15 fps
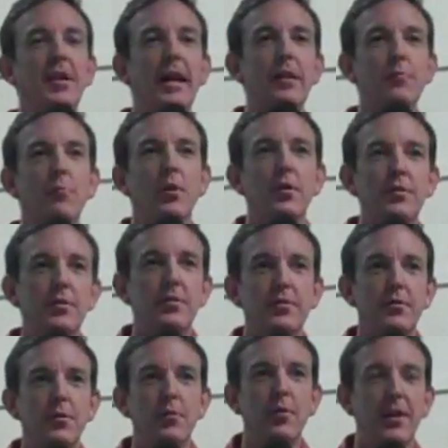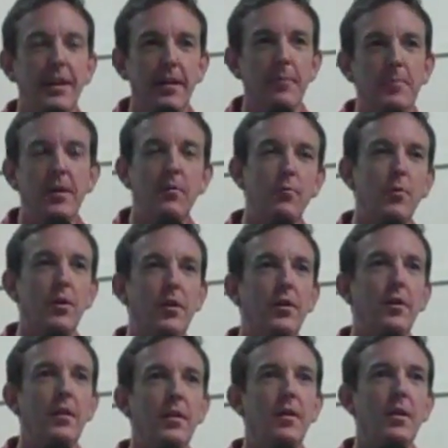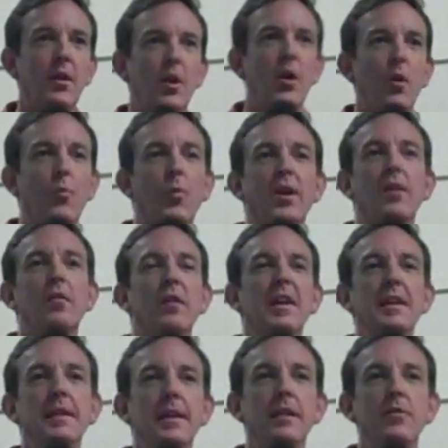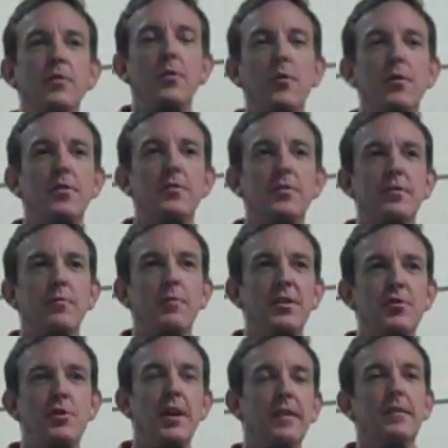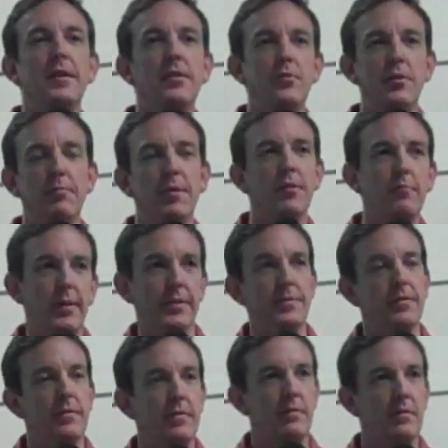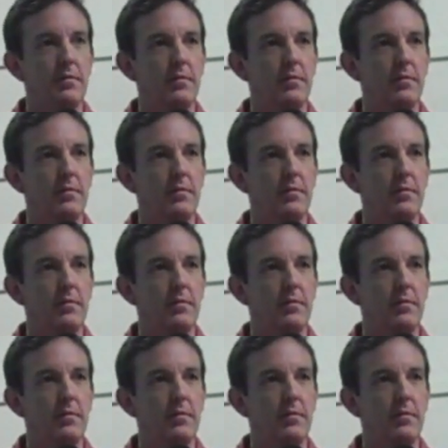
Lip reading: exact words to him were, "We are leaning towards rejecting your request."